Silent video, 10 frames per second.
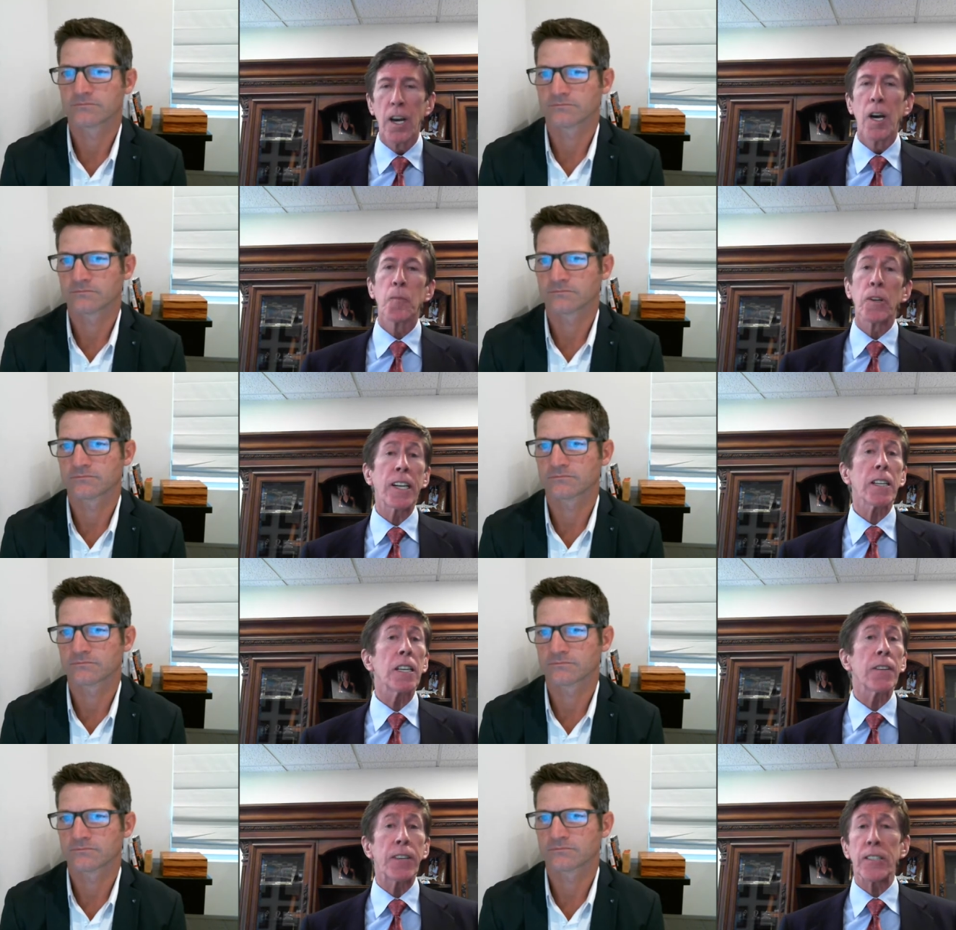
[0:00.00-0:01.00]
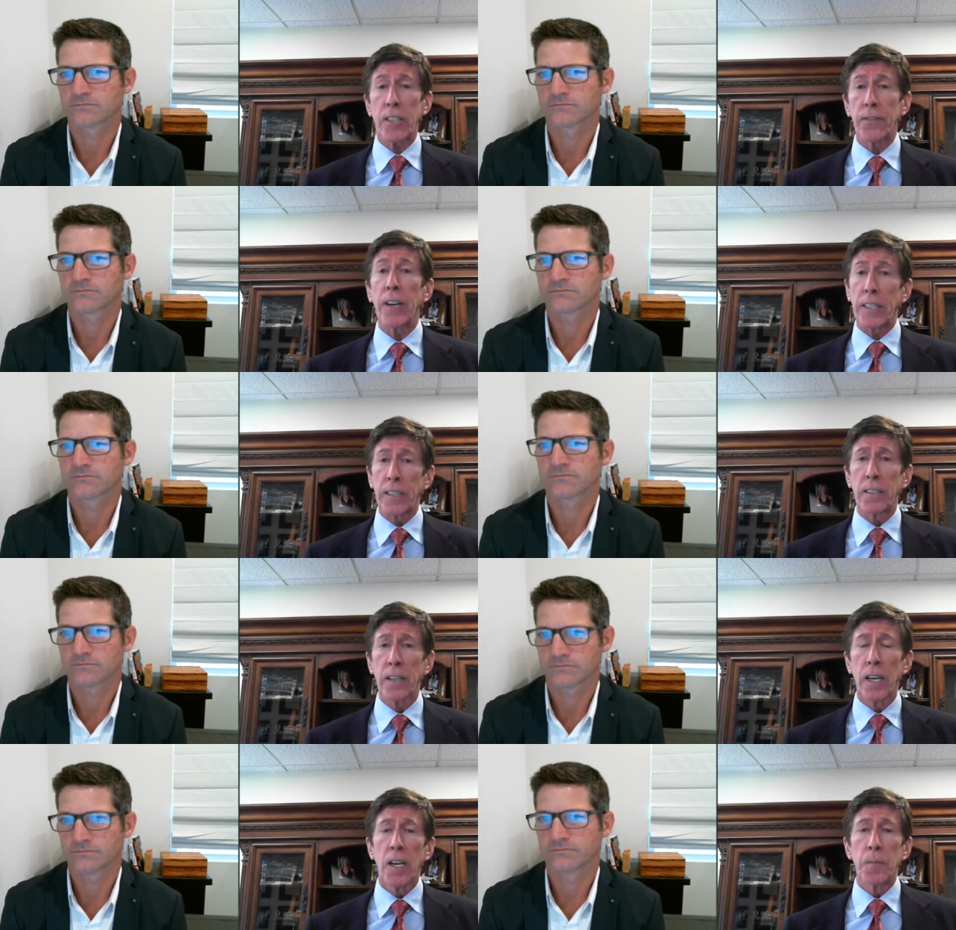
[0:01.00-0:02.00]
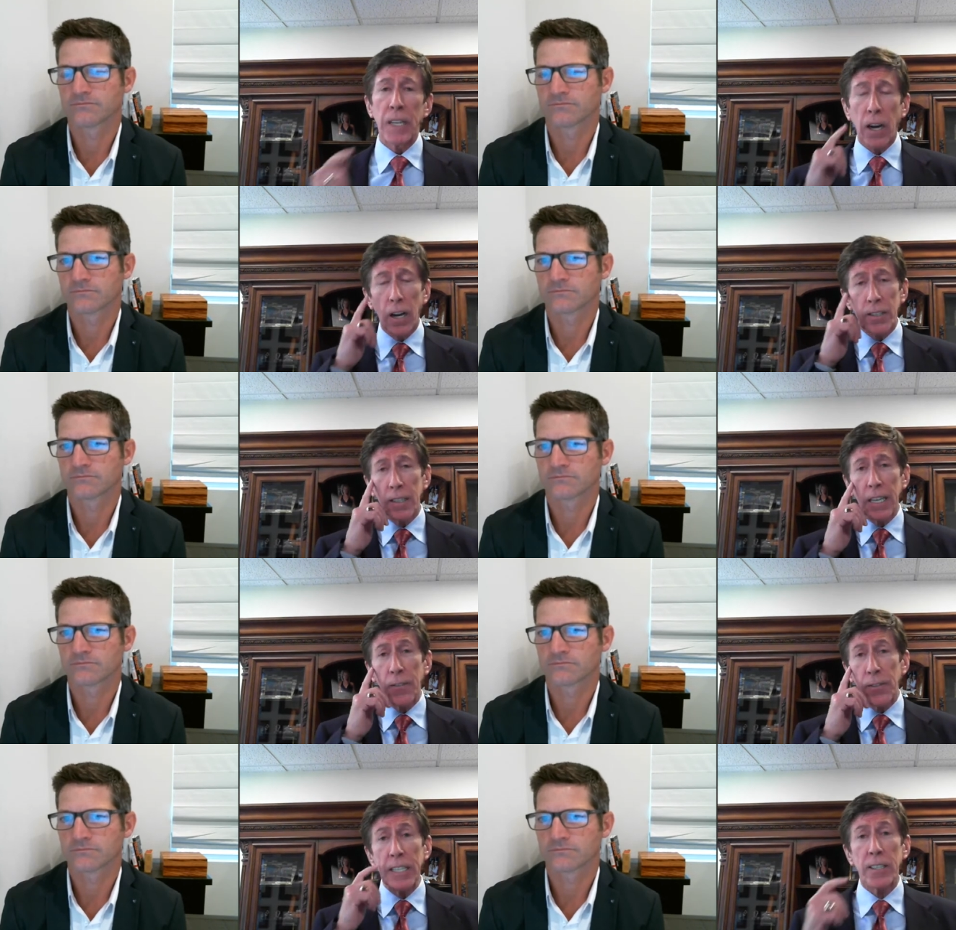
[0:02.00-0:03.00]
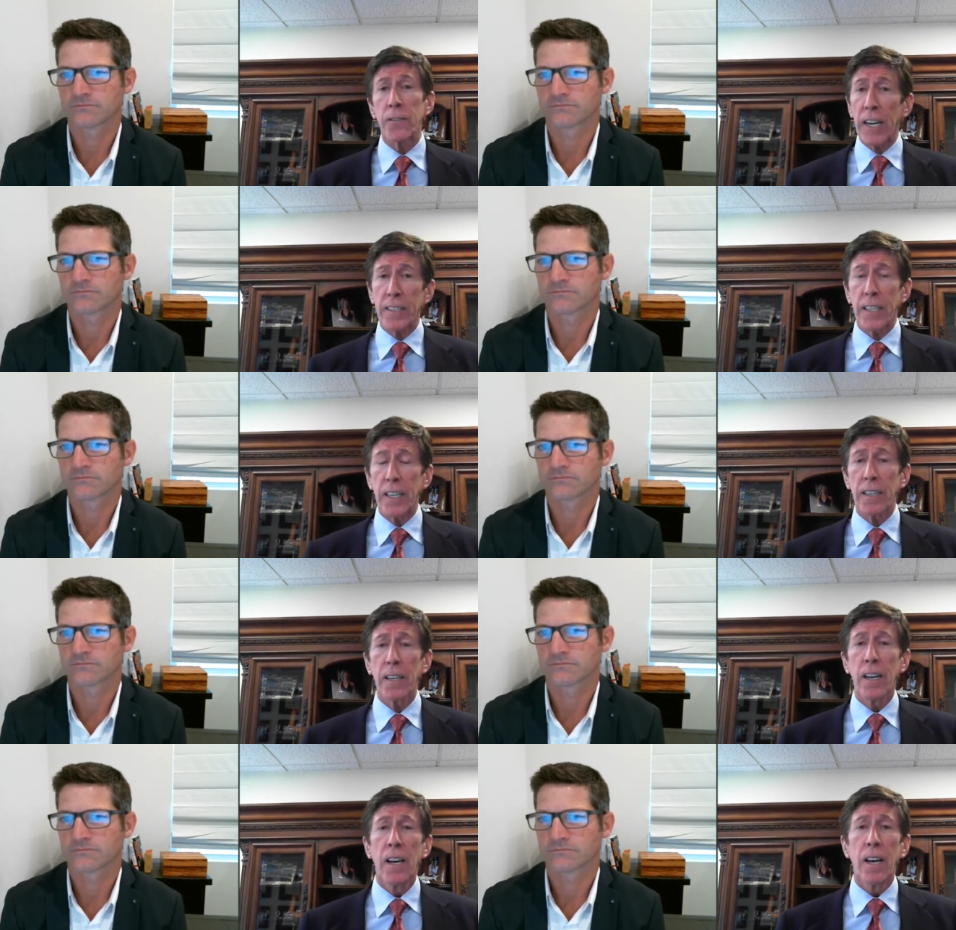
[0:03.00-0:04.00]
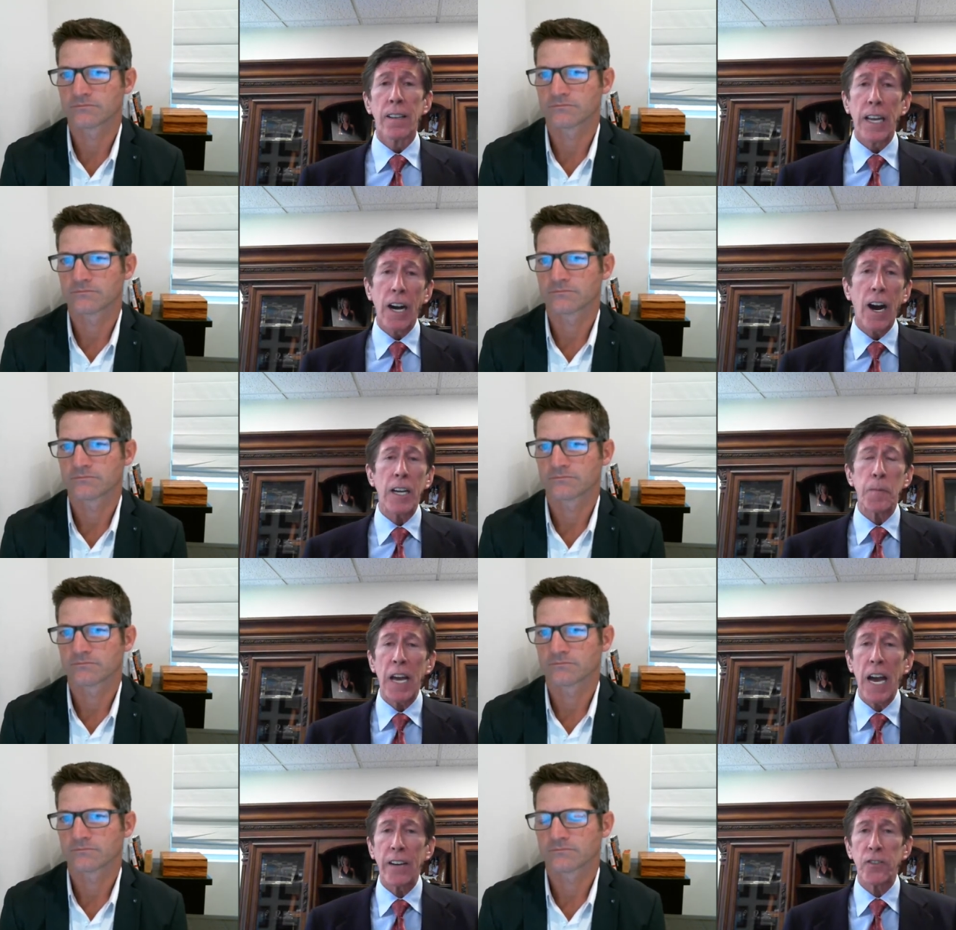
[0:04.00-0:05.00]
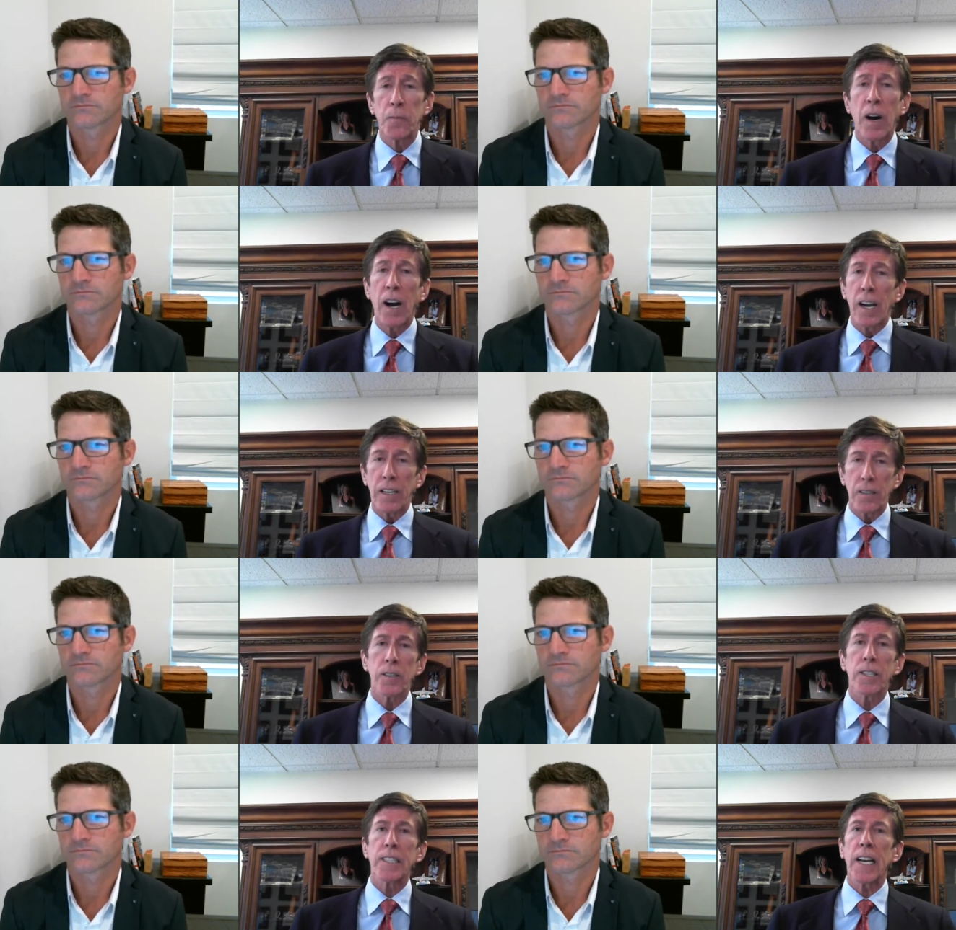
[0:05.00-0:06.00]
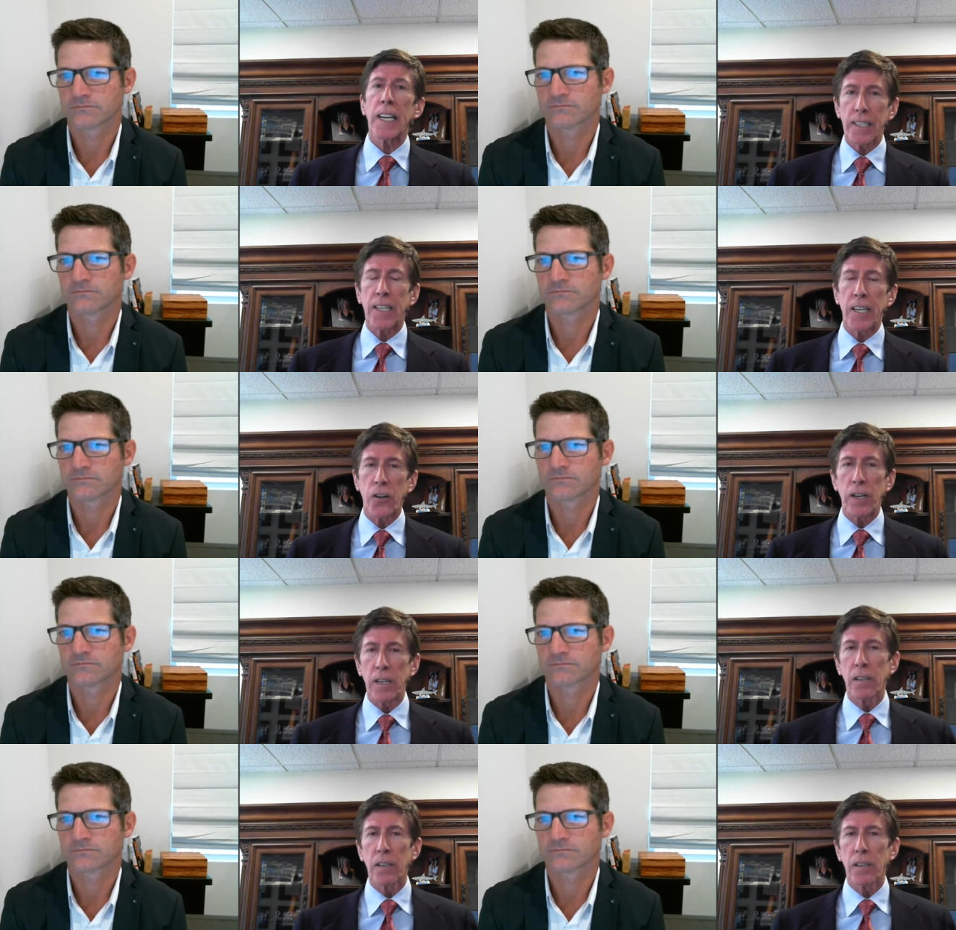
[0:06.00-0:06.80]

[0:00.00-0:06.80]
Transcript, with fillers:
Speaker 1: particularly if he's convicted because if he's convicted, then I, on behalf of my secondary